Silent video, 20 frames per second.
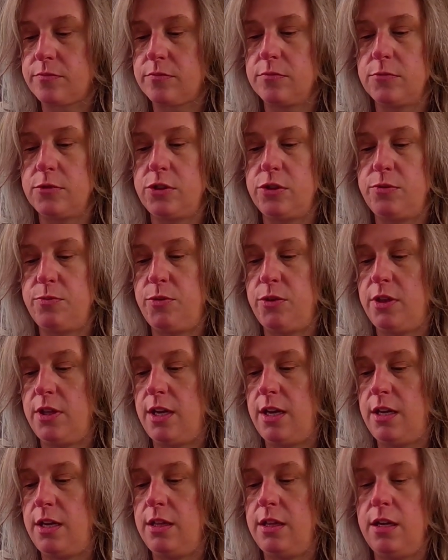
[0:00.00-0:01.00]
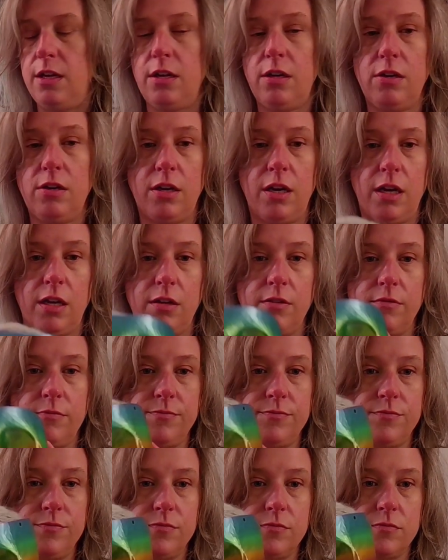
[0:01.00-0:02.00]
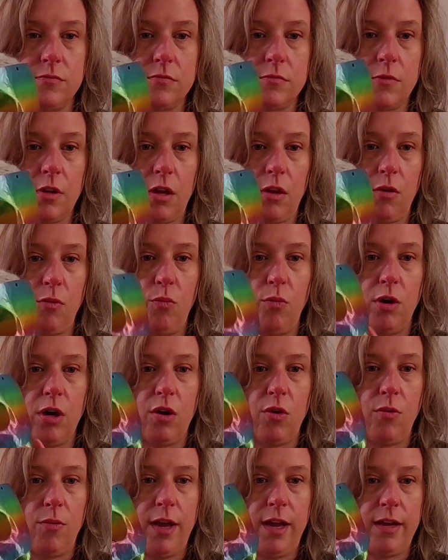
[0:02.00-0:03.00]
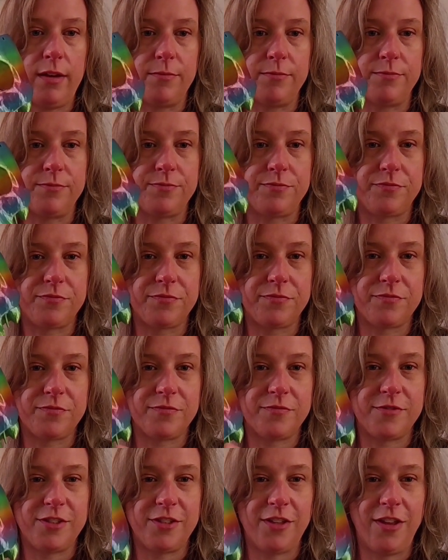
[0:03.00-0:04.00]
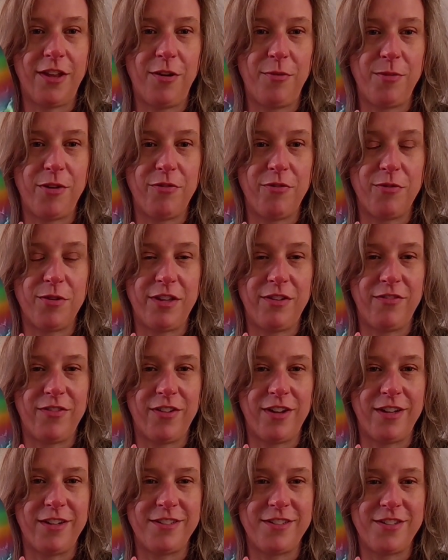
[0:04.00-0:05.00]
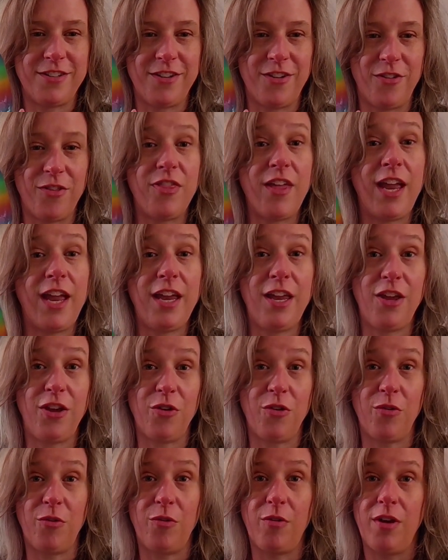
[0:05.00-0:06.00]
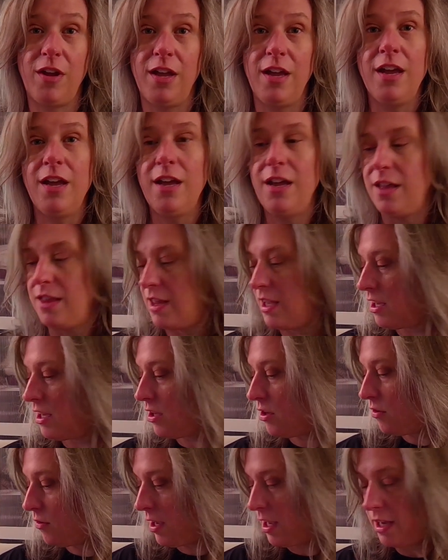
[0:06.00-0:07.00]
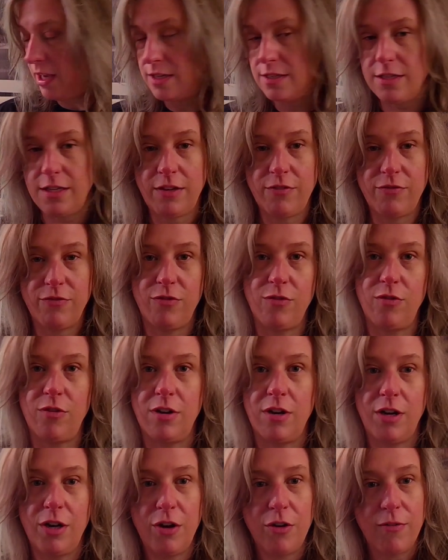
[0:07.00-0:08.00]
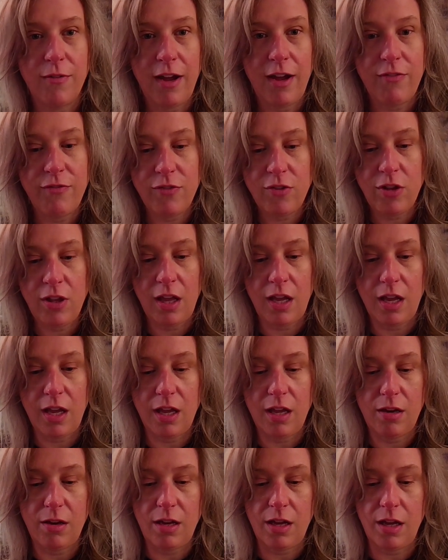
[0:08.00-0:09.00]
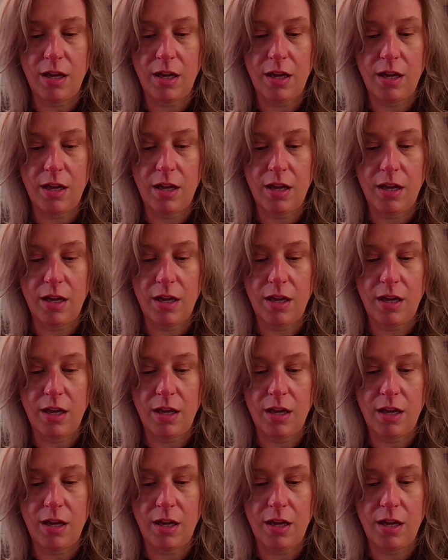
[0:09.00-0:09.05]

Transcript: just put that in there and work away. So that'll be really fun. So thank you, Andy, for your raffle and